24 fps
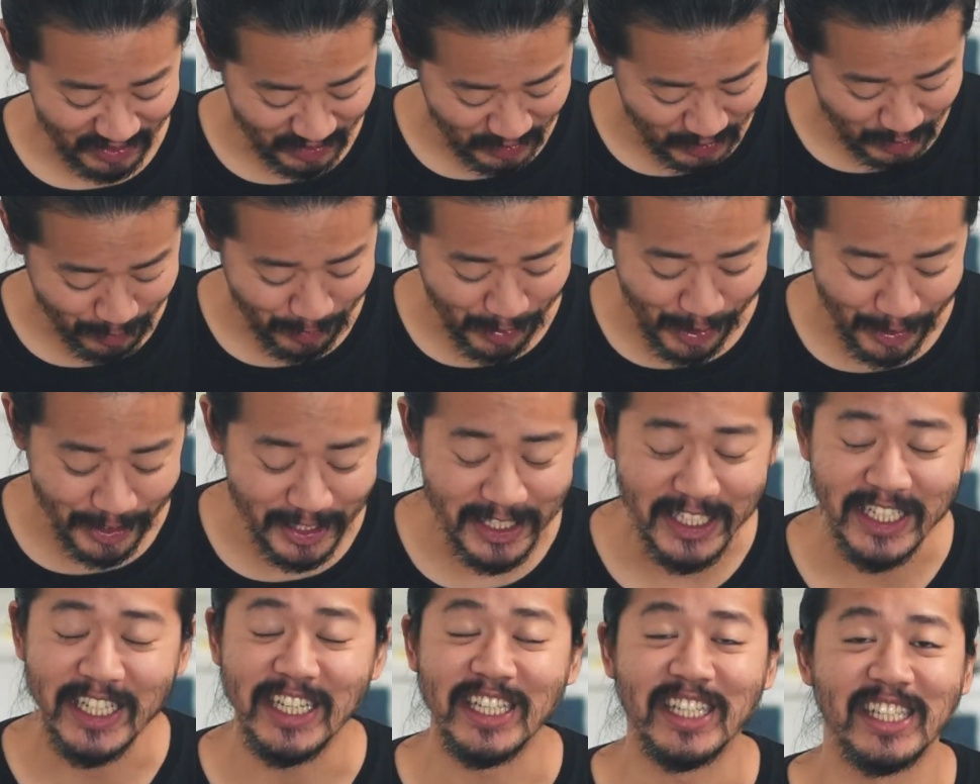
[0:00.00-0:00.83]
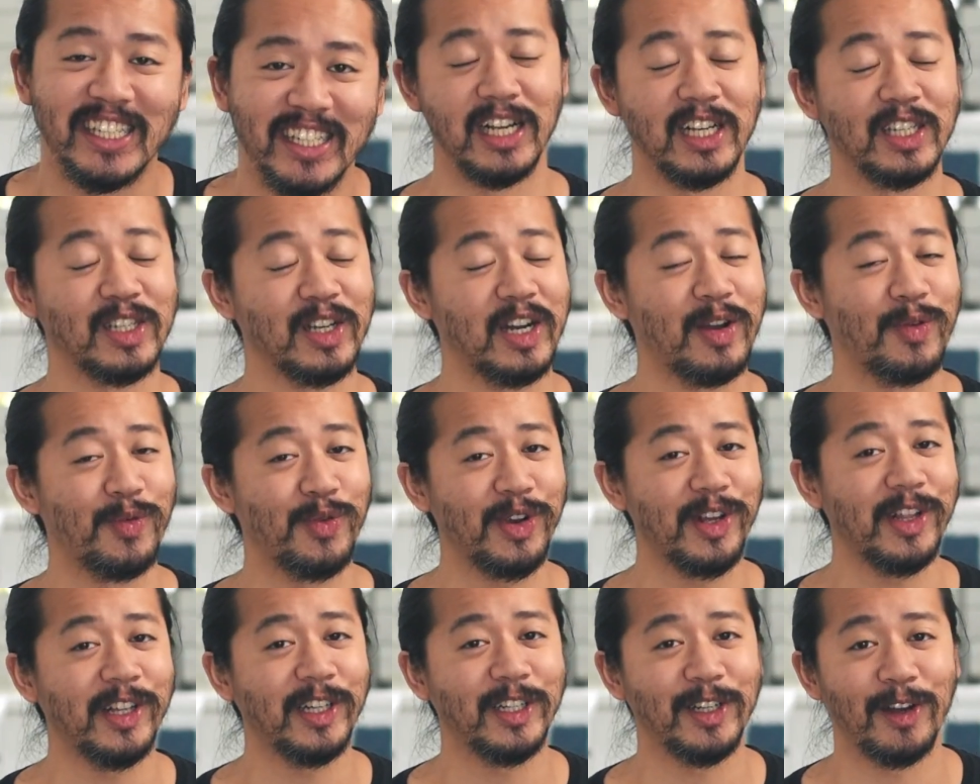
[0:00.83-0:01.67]
To be honest, I
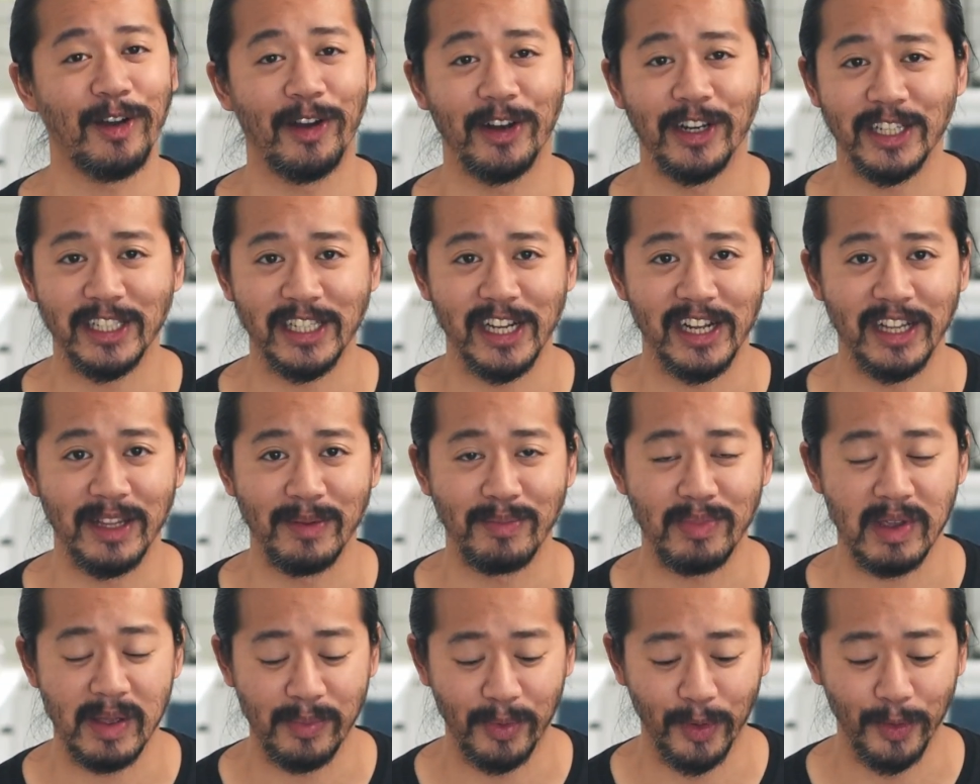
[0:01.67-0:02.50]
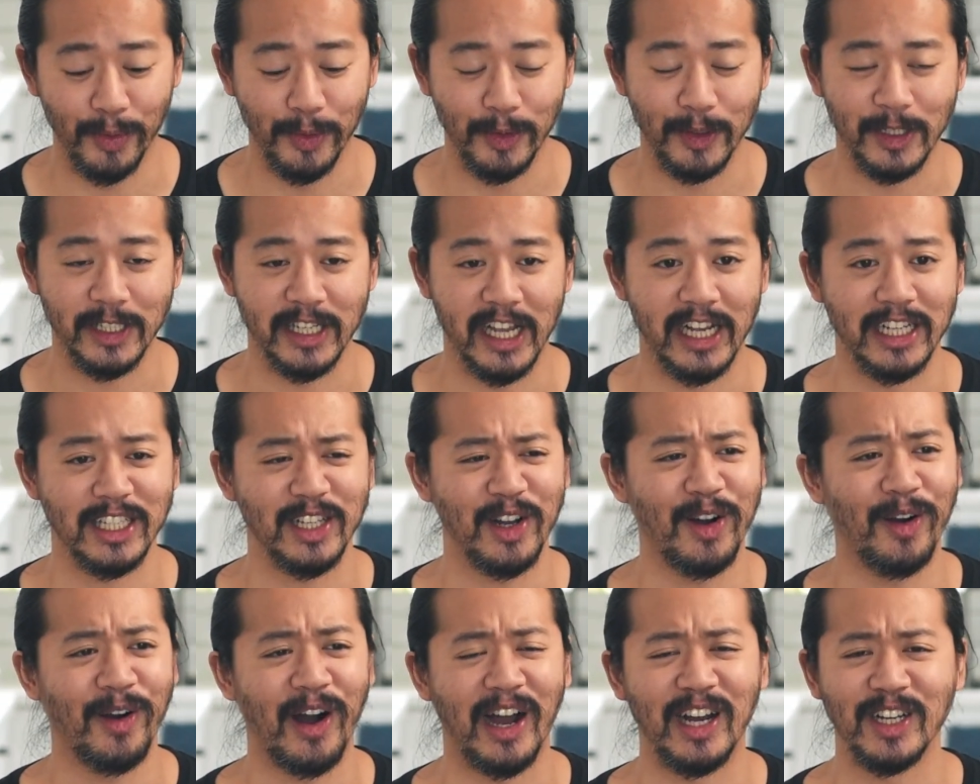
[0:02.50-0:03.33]
really don't understand the people who says,
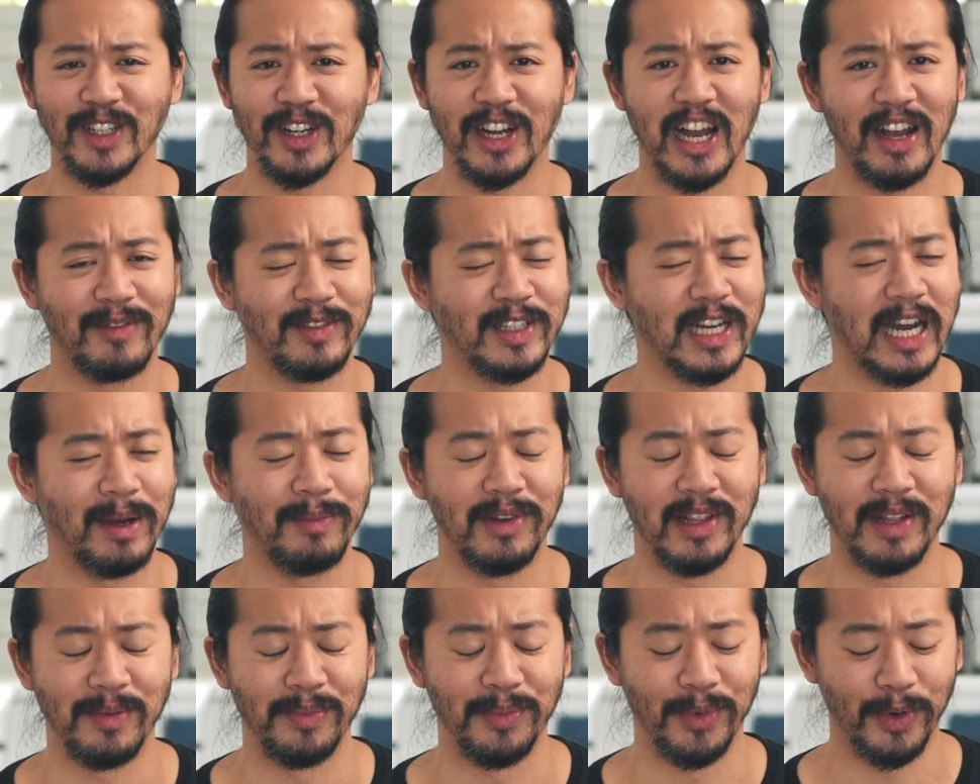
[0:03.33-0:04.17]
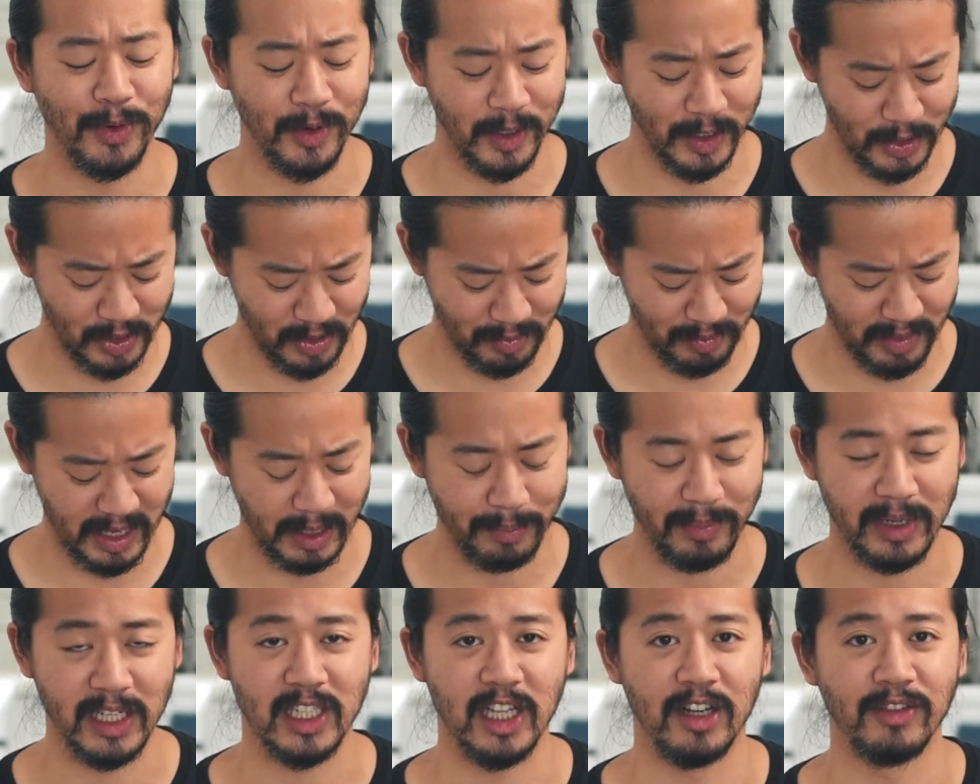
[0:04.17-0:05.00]
oh, I don't have time in the morning to make
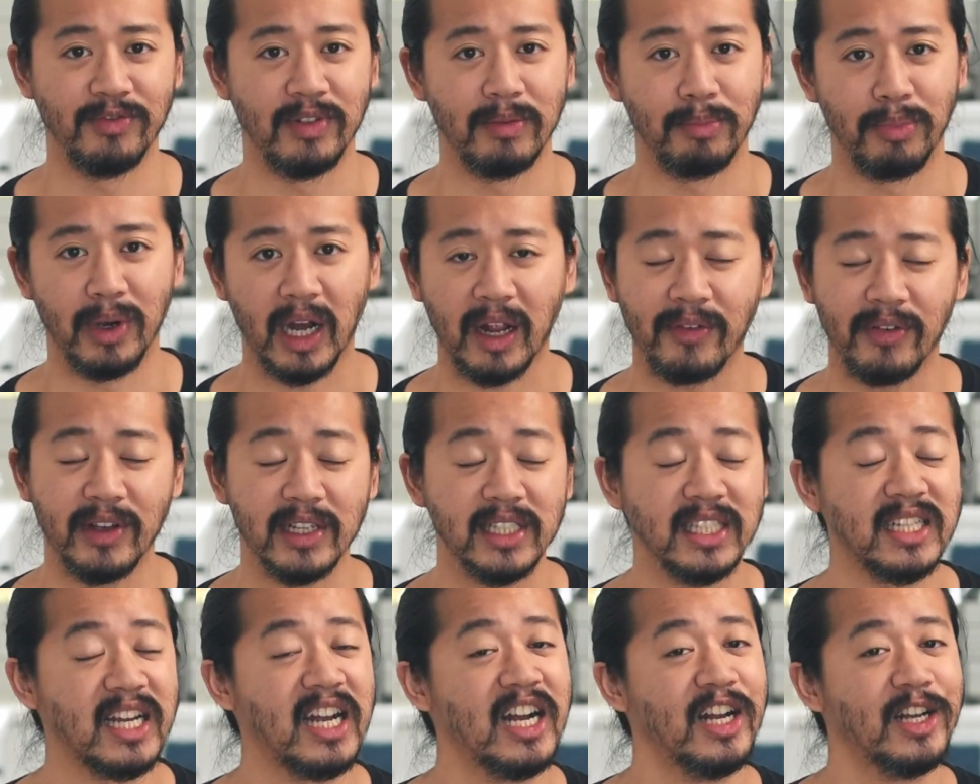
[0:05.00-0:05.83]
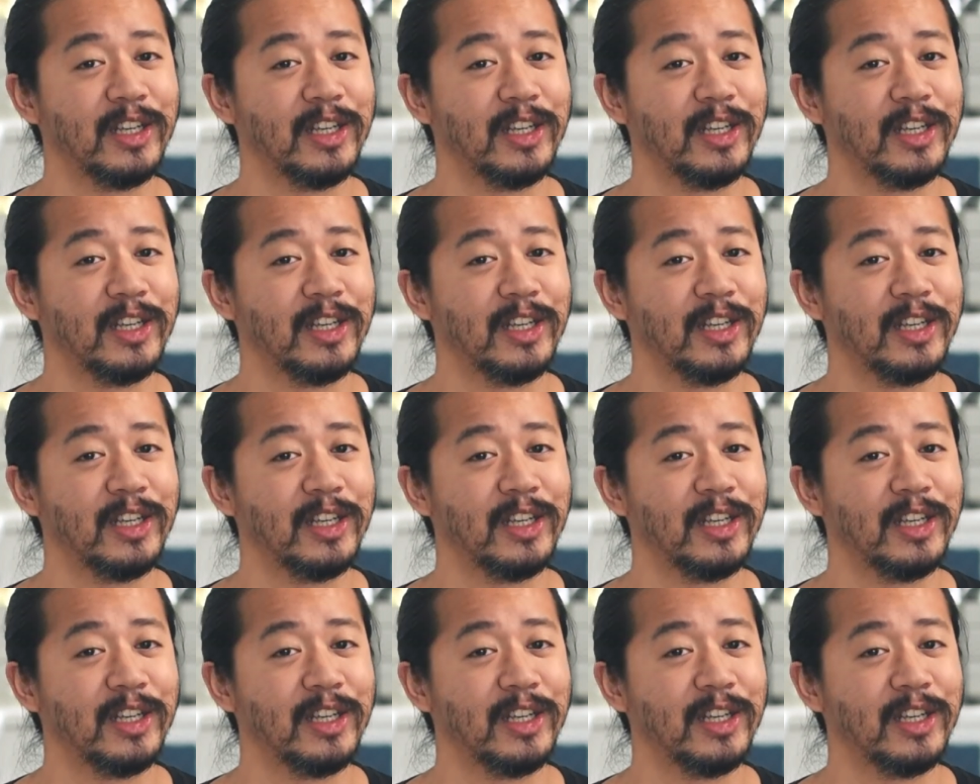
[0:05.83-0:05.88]
myself a breakfast,